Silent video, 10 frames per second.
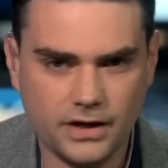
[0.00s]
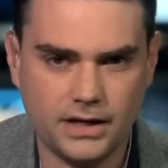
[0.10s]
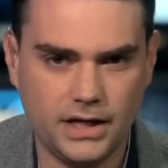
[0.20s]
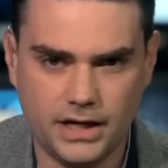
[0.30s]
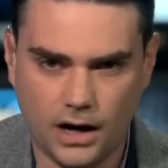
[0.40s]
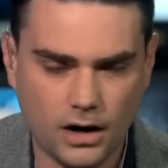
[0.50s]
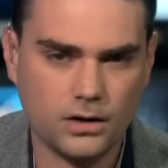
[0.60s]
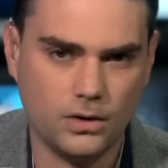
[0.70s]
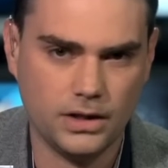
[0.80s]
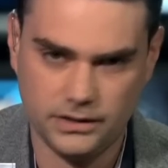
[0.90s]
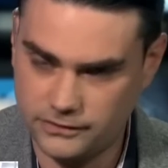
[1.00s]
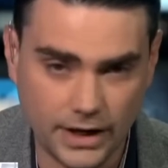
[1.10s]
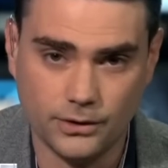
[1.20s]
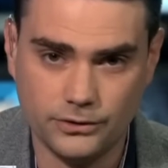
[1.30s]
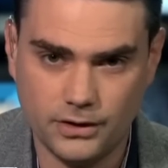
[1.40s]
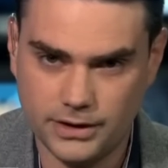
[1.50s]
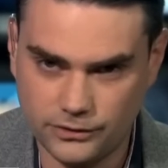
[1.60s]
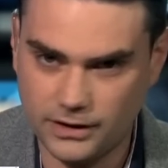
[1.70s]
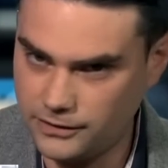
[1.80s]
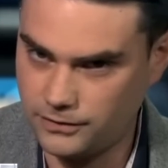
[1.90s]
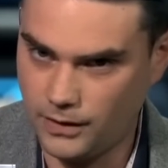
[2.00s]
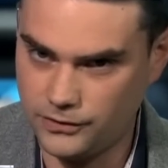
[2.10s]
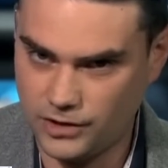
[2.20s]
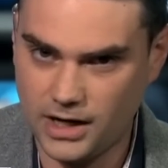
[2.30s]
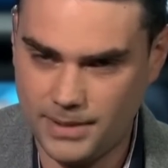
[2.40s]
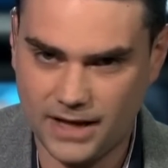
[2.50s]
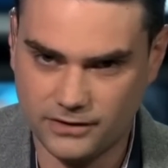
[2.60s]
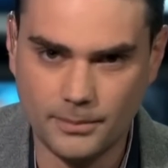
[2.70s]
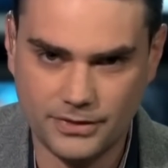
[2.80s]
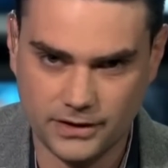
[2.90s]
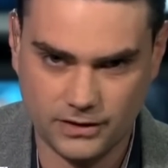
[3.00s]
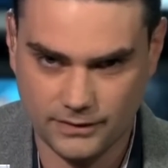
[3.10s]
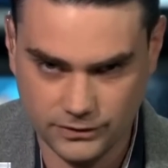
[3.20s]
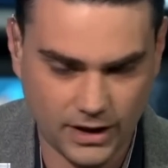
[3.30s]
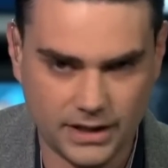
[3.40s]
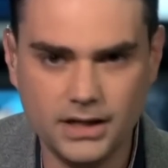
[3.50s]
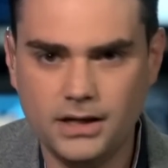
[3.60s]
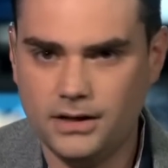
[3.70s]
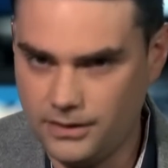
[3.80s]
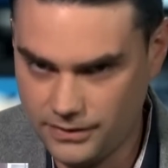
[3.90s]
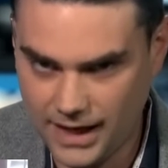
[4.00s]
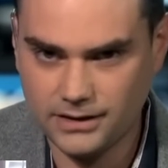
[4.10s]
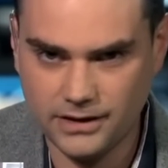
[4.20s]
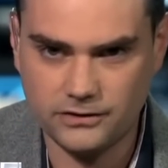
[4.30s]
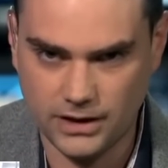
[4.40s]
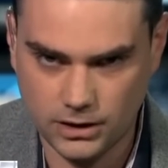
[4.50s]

say in an article entitled, Here's a List of All the Giant Bad Dumb Things I've Ever Said. Was that, that was list that